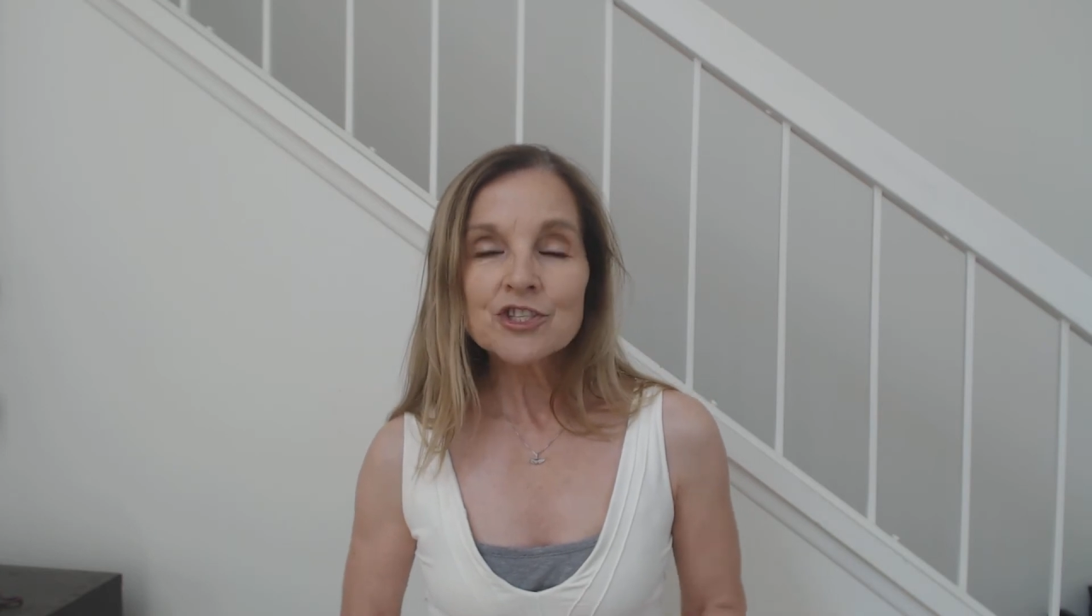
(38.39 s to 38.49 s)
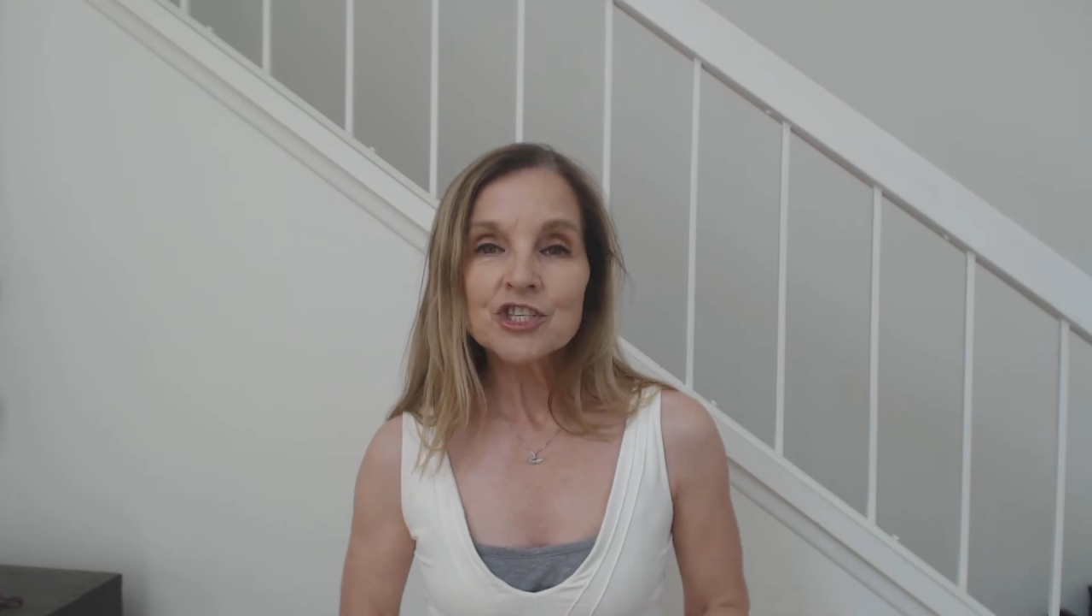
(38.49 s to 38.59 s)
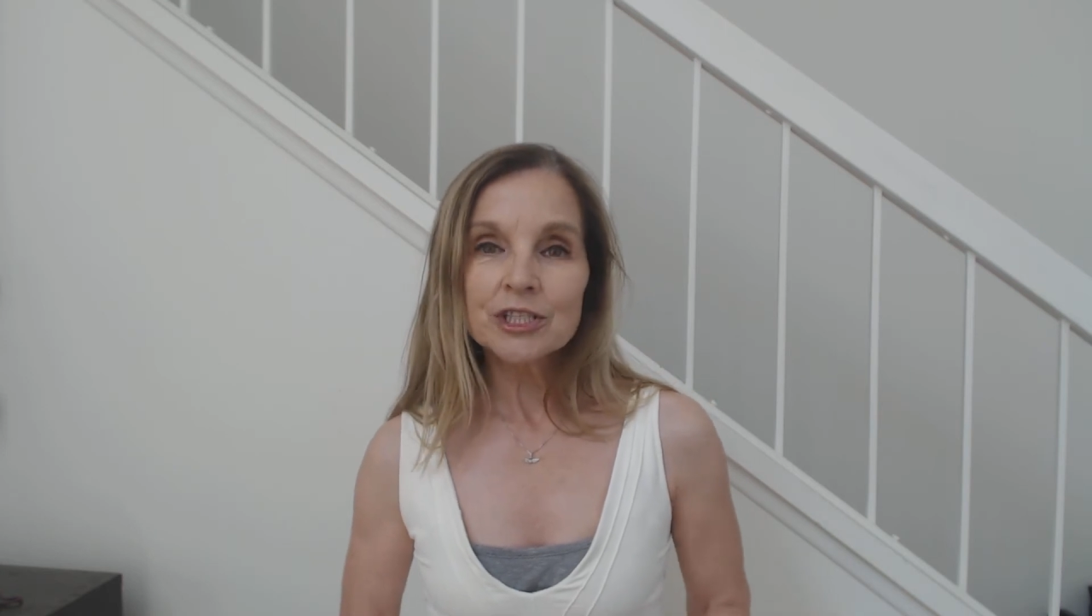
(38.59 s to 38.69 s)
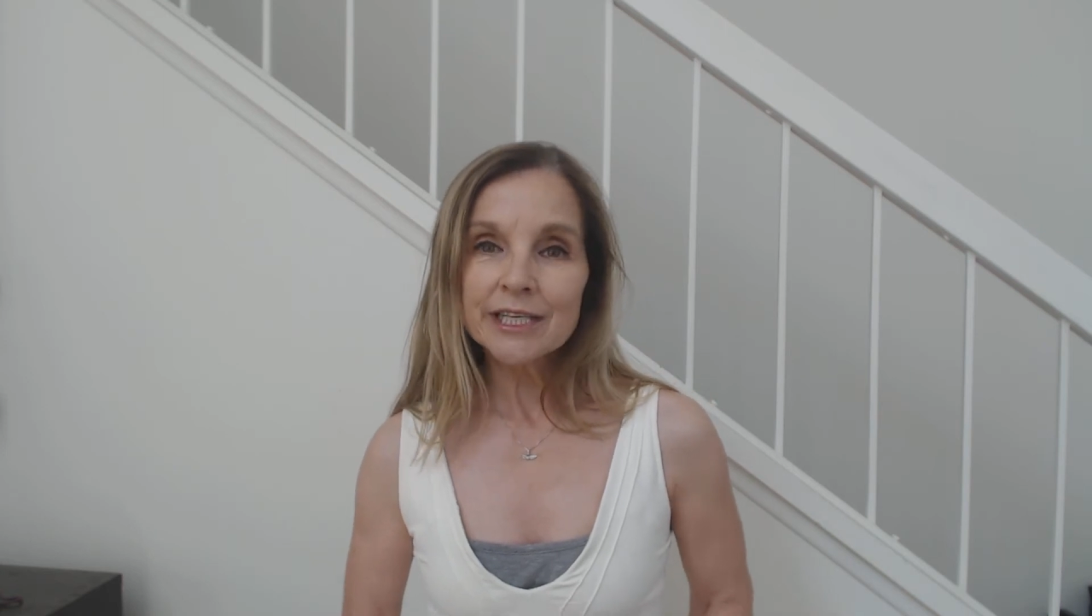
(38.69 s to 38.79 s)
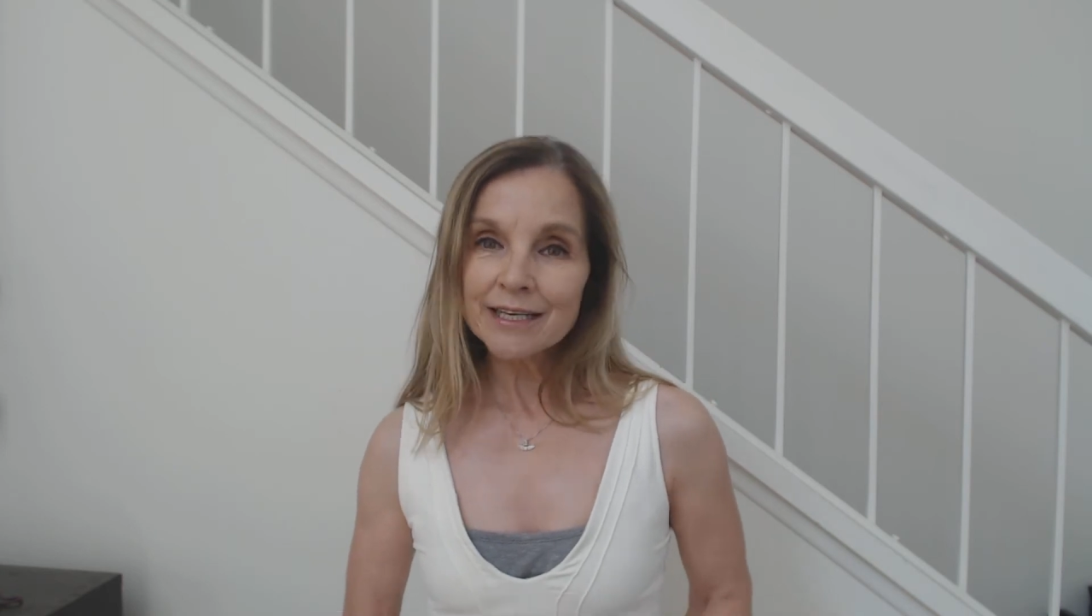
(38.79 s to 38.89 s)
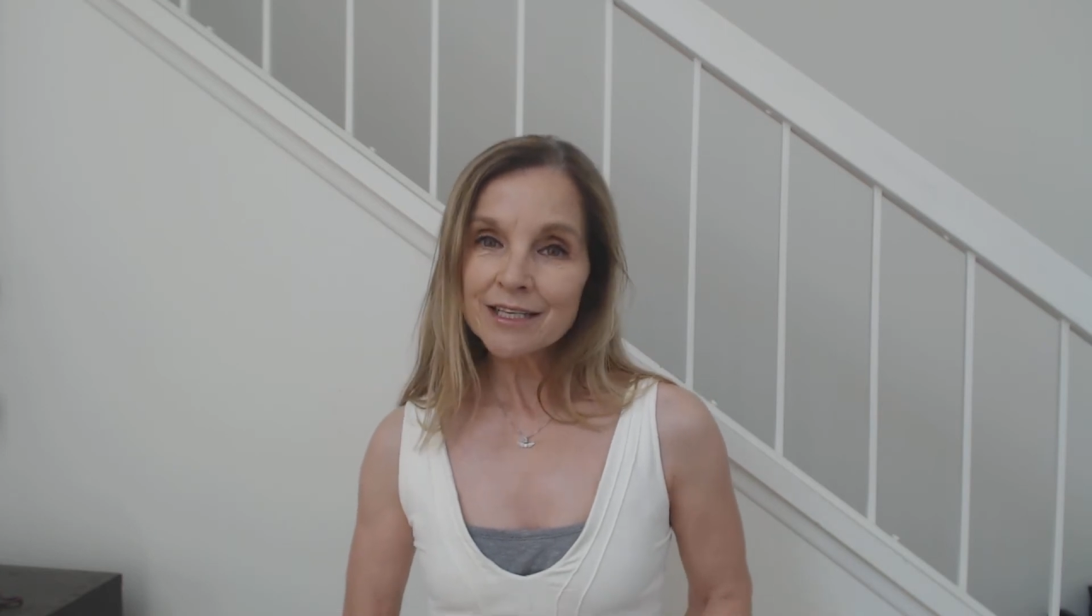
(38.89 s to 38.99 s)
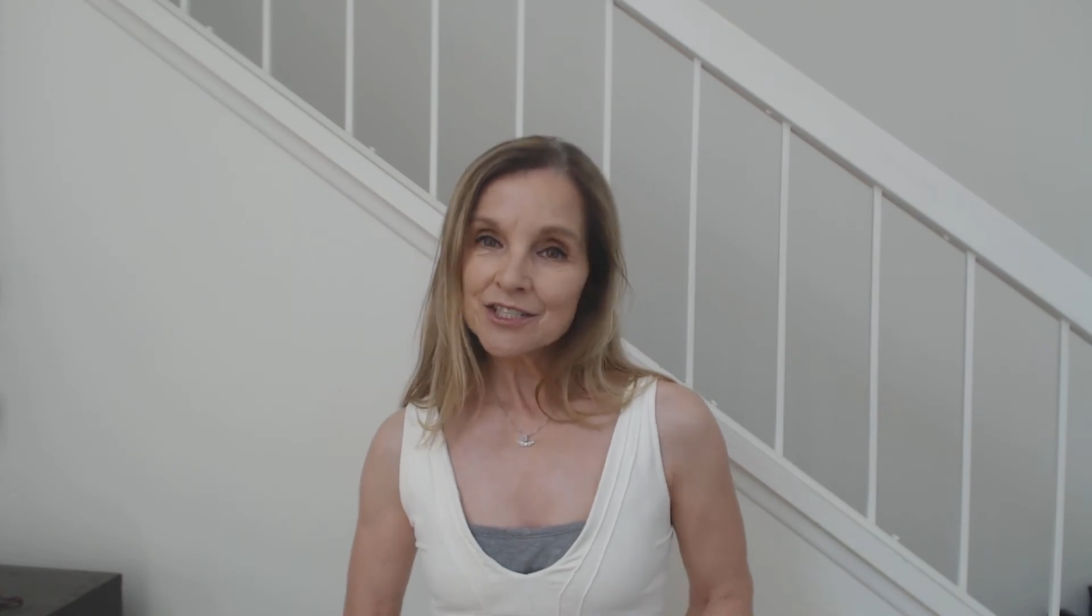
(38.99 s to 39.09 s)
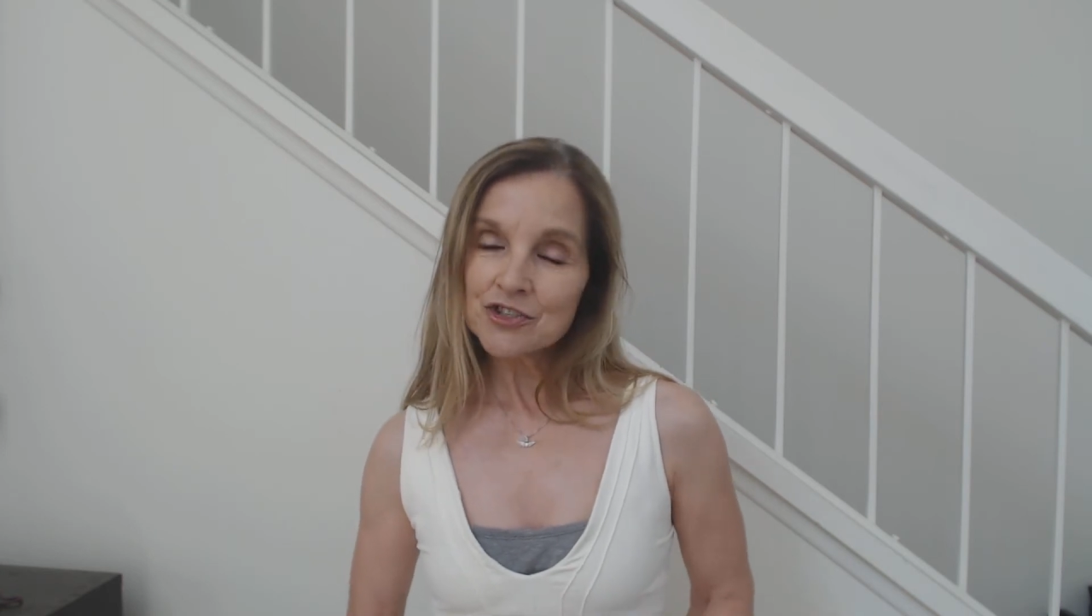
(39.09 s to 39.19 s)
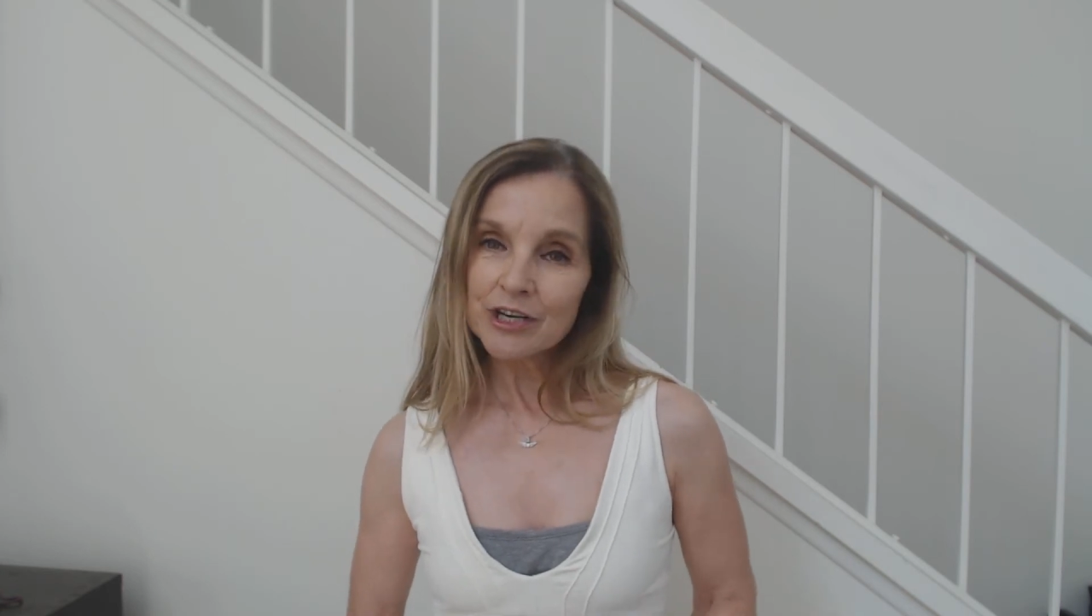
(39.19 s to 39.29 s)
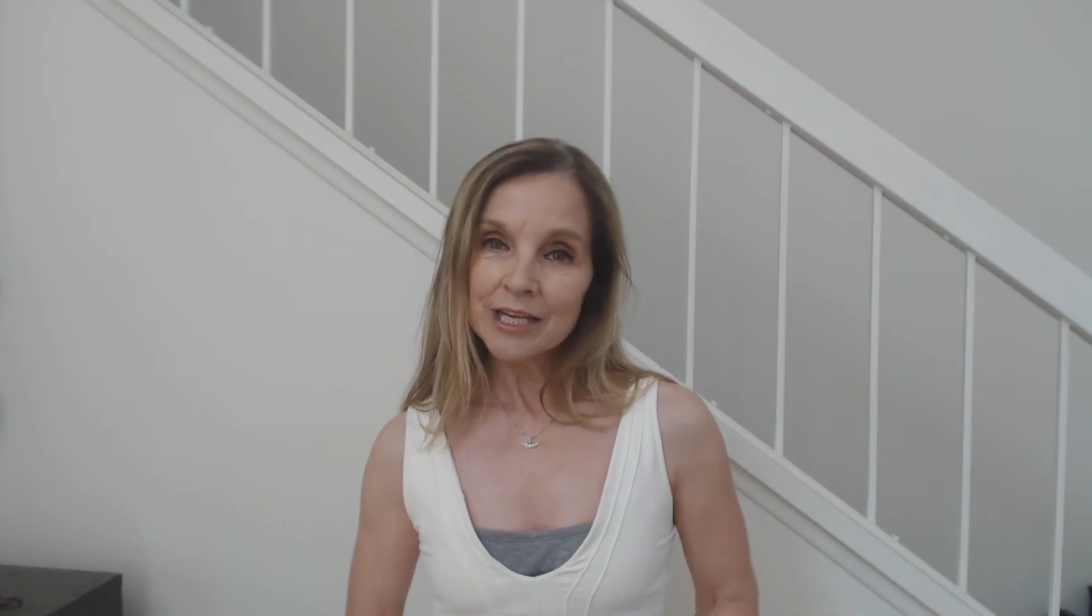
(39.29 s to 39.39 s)
Chalene
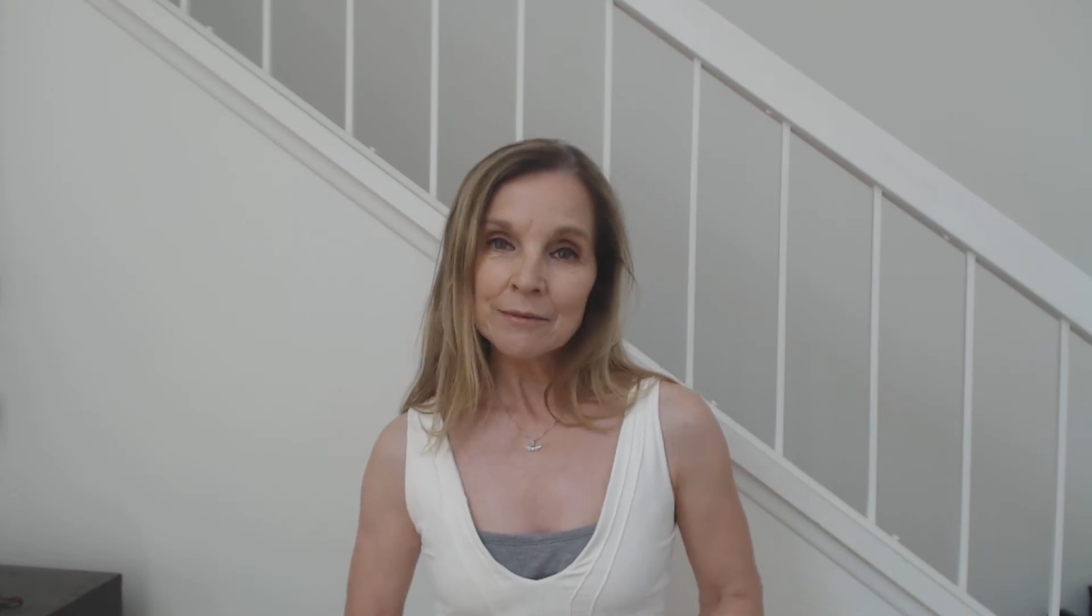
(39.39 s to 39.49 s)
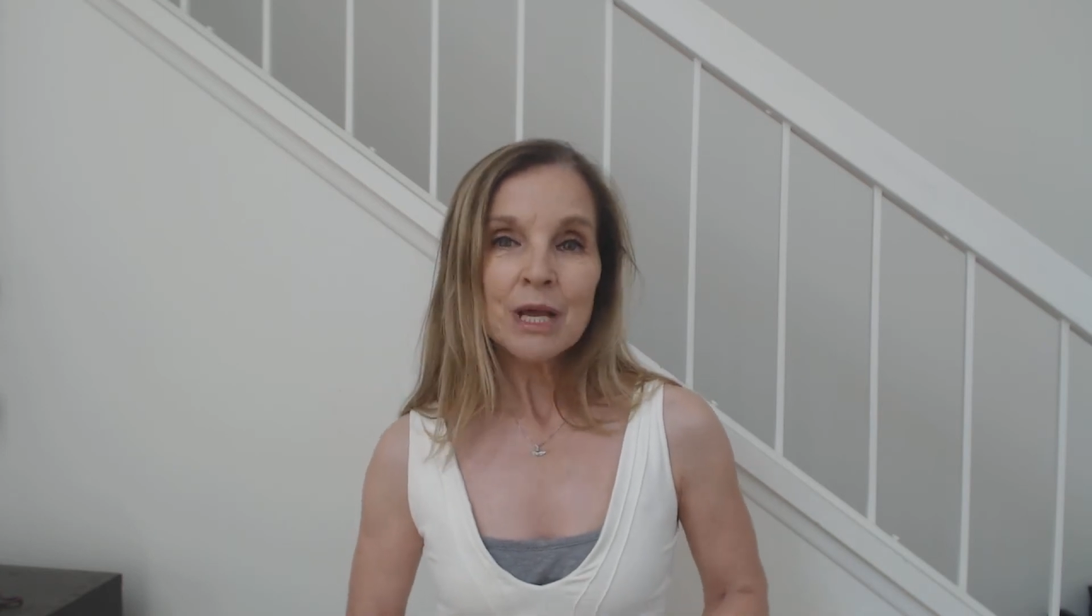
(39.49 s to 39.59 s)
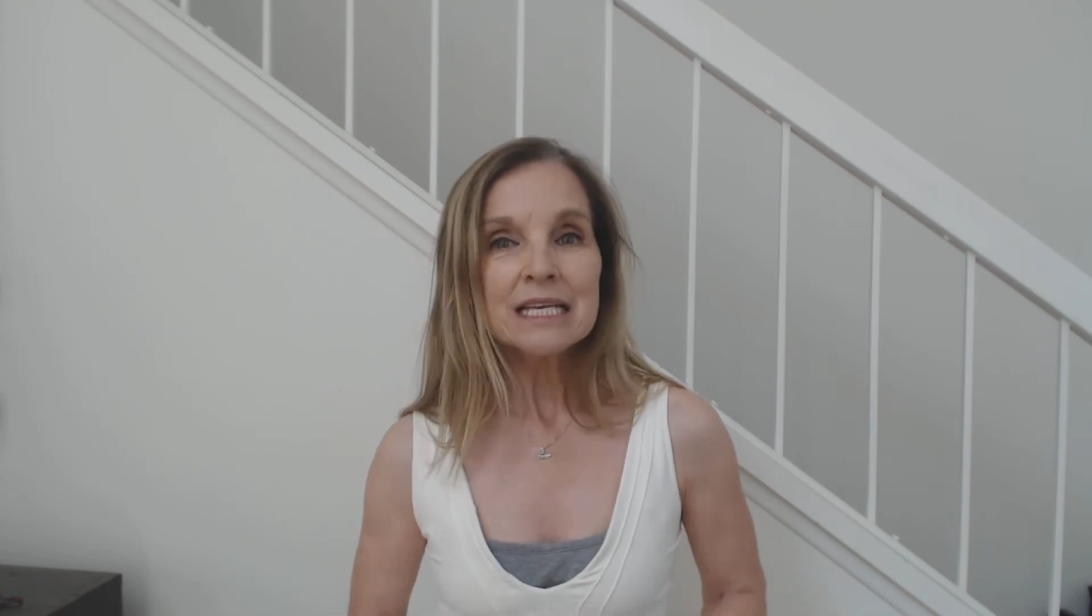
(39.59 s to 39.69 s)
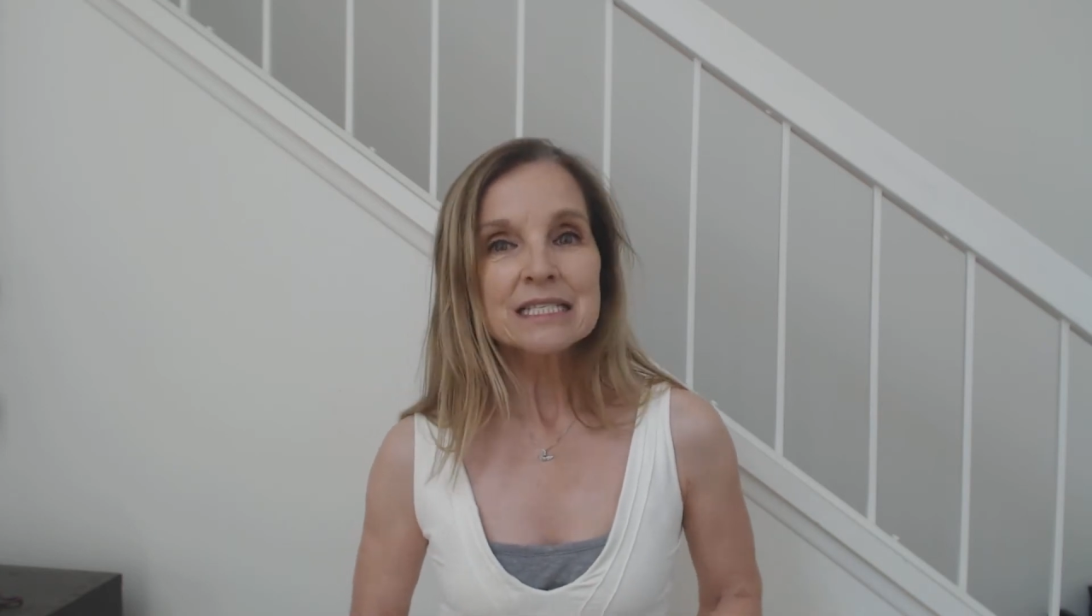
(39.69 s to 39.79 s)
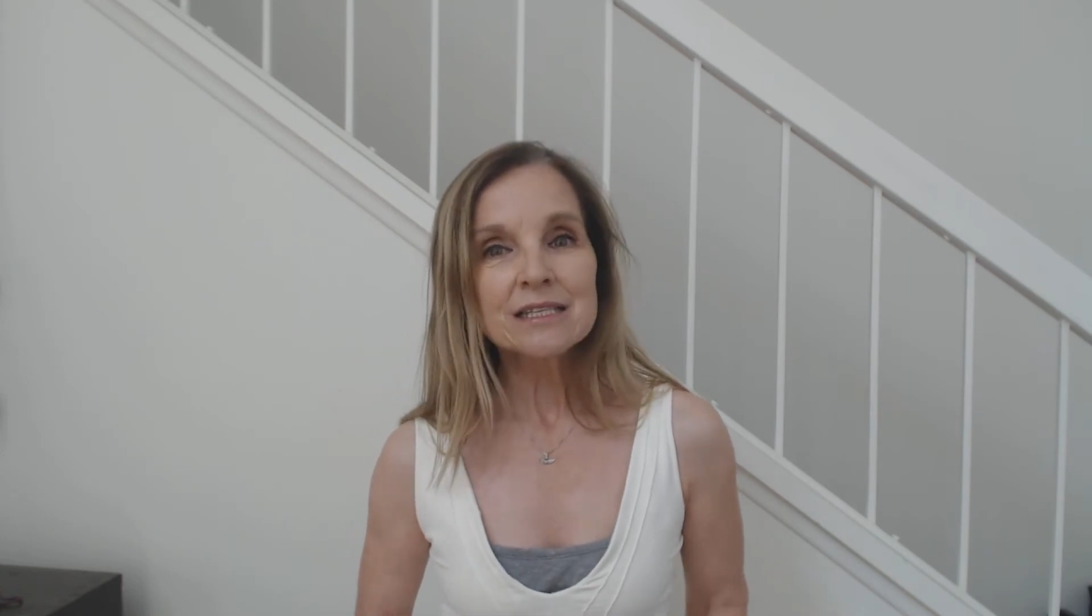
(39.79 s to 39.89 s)
Extreme,